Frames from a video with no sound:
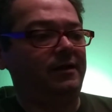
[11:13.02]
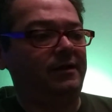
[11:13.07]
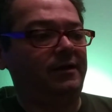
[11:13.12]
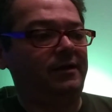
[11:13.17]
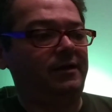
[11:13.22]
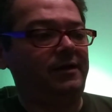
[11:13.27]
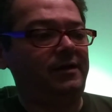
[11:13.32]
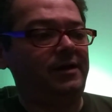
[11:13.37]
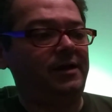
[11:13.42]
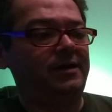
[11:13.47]

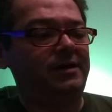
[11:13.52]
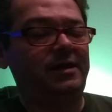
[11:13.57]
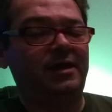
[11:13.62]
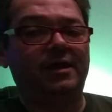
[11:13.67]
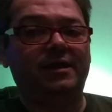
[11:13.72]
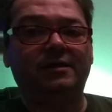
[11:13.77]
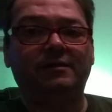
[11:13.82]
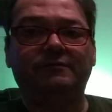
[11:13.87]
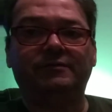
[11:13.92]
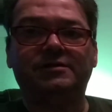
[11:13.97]
Okay,
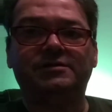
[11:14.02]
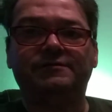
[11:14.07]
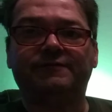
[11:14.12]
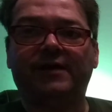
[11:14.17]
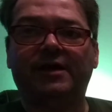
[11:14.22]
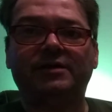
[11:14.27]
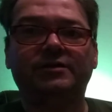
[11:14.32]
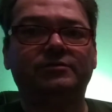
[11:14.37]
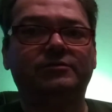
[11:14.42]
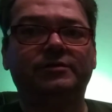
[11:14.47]
again, it's
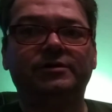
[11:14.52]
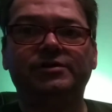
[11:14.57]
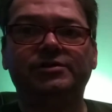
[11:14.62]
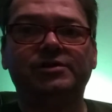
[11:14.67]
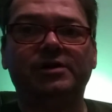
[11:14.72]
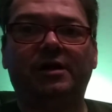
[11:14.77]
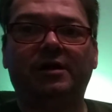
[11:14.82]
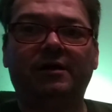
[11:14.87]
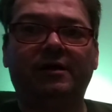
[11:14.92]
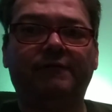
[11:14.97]
Van Doren
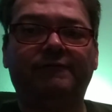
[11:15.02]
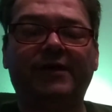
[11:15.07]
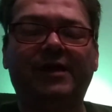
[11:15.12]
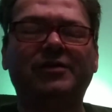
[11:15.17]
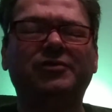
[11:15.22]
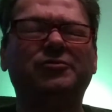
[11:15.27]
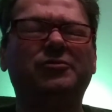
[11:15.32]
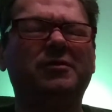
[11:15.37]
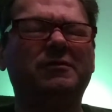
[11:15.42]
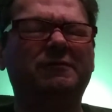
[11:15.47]

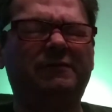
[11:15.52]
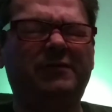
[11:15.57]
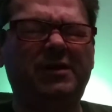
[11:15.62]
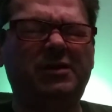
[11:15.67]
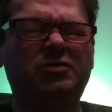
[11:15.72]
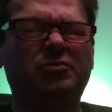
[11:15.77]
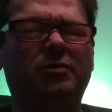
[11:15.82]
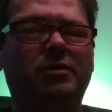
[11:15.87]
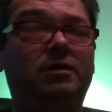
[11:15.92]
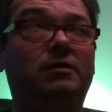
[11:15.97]

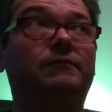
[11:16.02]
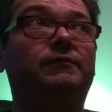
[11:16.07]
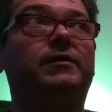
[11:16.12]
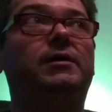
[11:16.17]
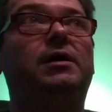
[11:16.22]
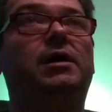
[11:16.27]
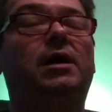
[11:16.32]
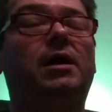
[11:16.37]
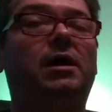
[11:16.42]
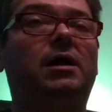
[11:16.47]

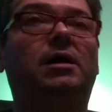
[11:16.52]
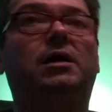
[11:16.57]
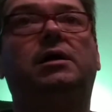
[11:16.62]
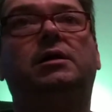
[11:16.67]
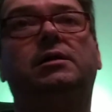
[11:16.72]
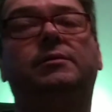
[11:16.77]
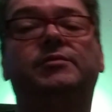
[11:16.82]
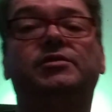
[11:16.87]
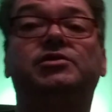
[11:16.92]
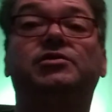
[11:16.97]

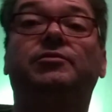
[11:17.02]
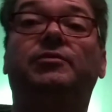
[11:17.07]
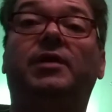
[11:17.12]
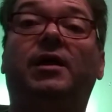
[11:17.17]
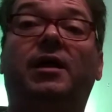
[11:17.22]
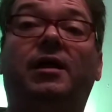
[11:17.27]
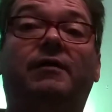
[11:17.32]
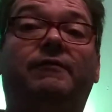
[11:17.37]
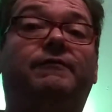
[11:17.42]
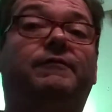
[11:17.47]
V12, number
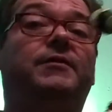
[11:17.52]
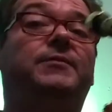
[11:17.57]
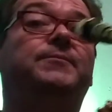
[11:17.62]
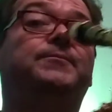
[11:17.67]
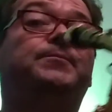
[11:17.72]
2.5.